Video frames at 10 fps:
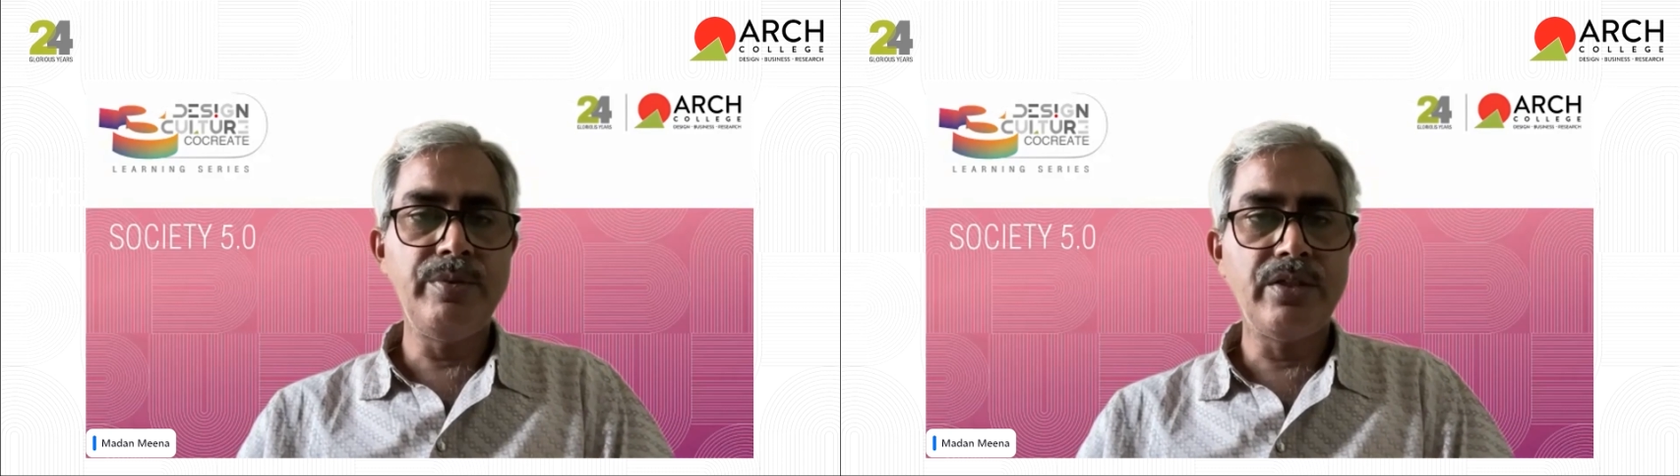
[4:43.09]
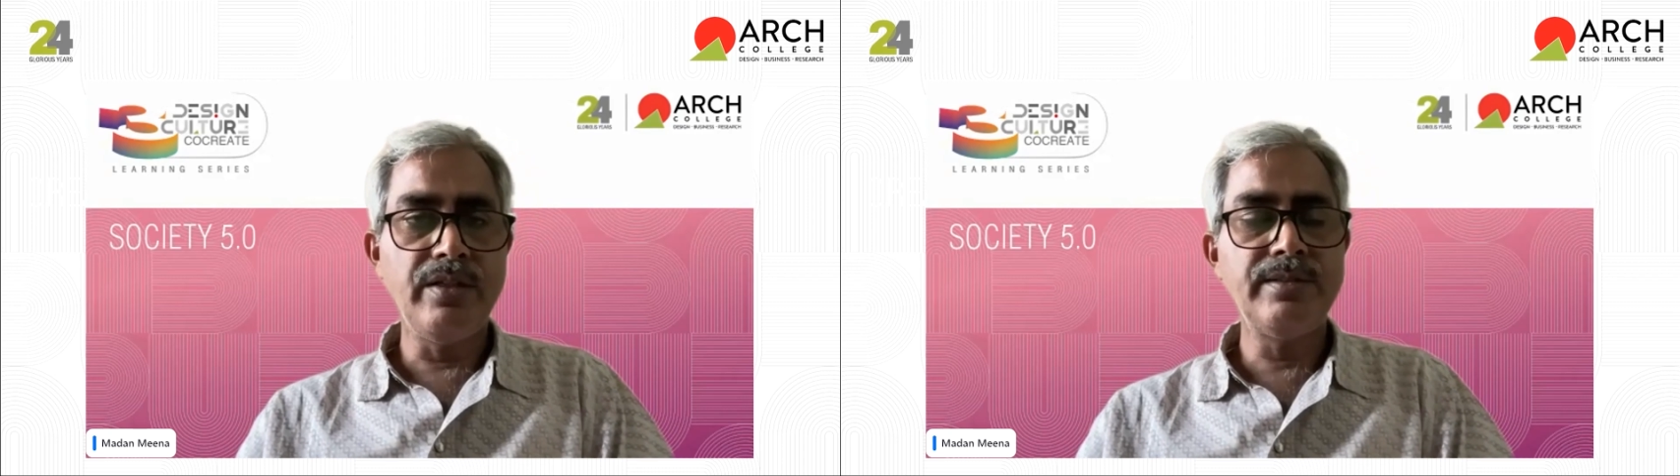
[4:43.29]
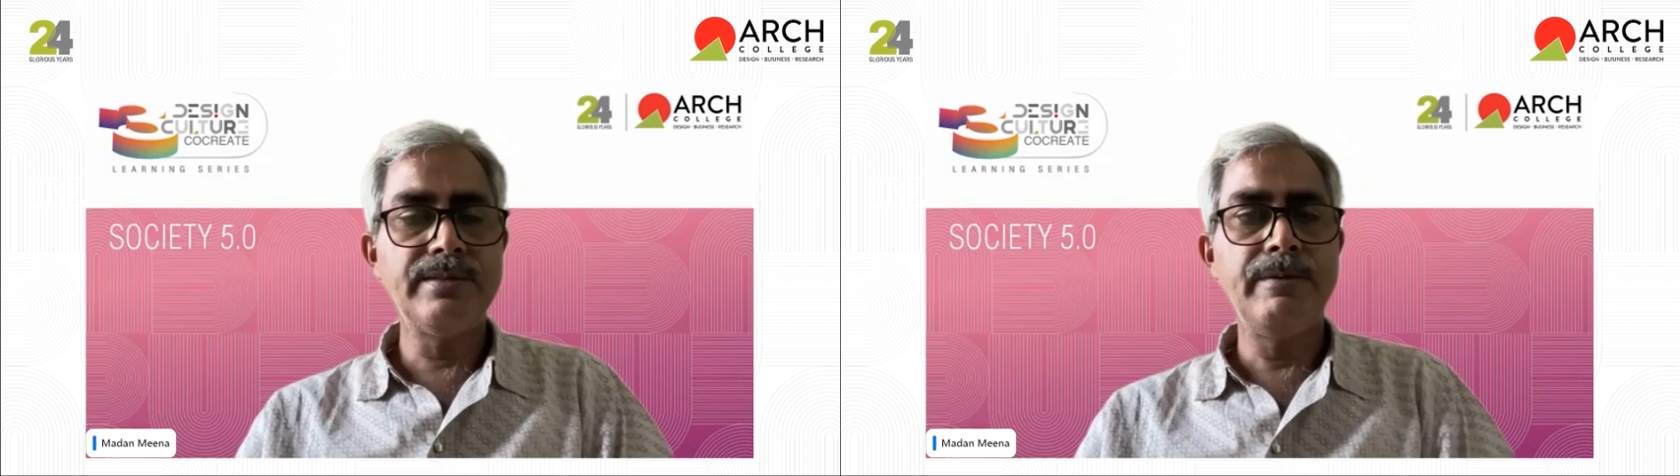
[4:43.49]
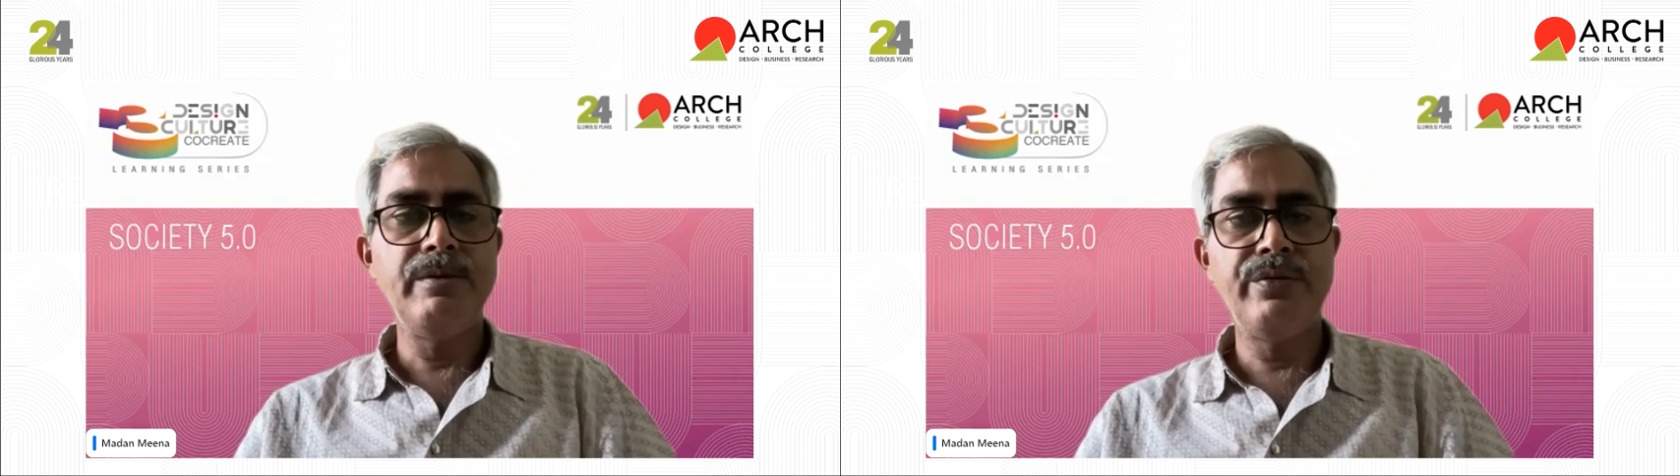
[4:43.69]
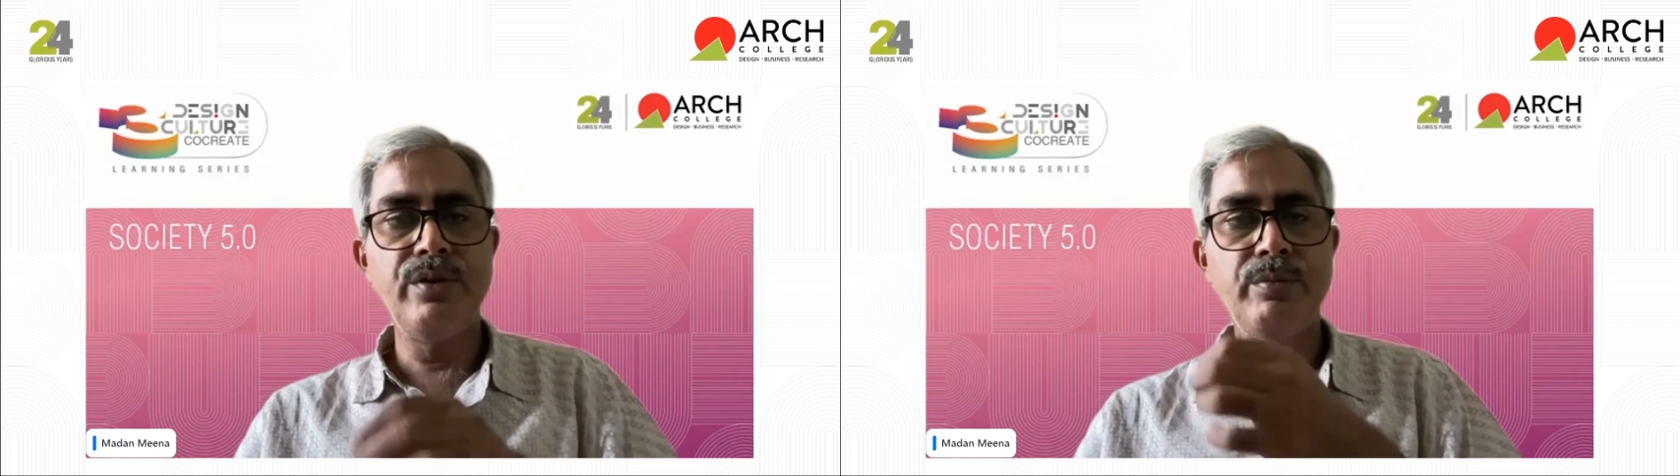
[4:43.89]
because
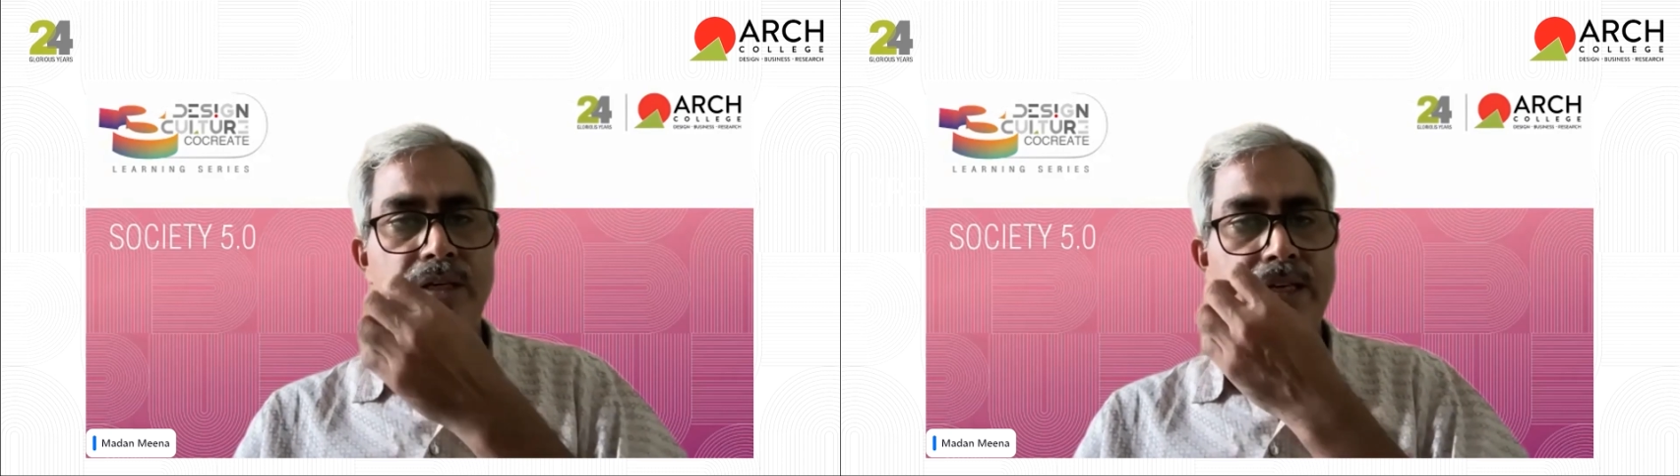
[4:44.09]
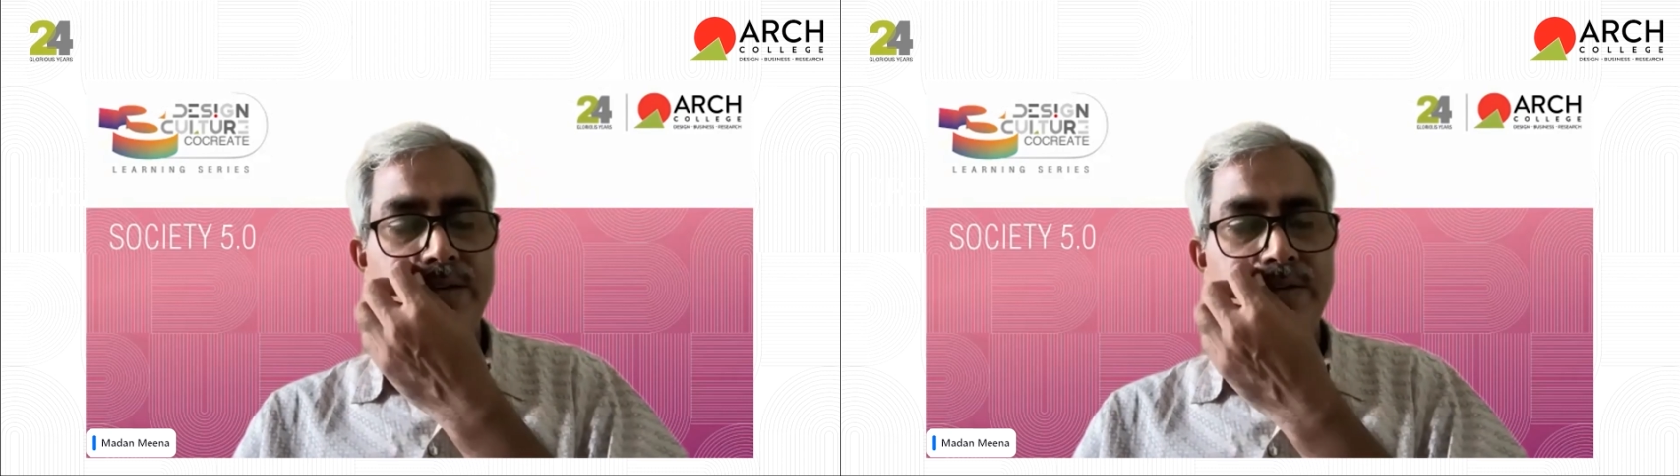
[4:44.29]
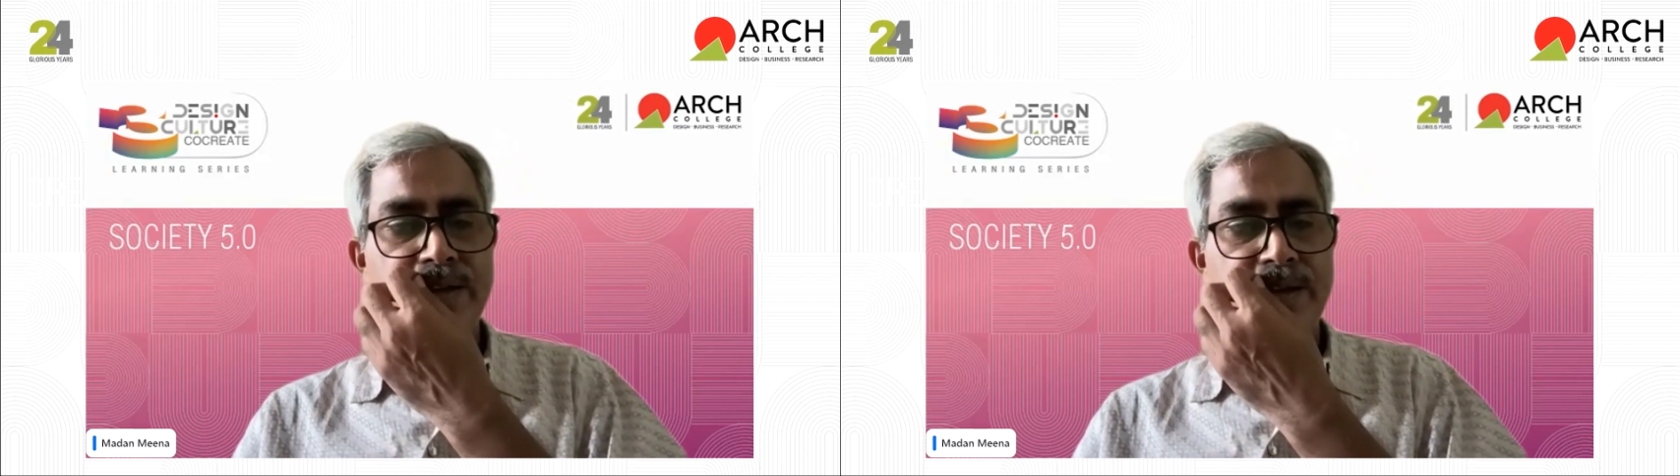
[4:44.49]
if you believe,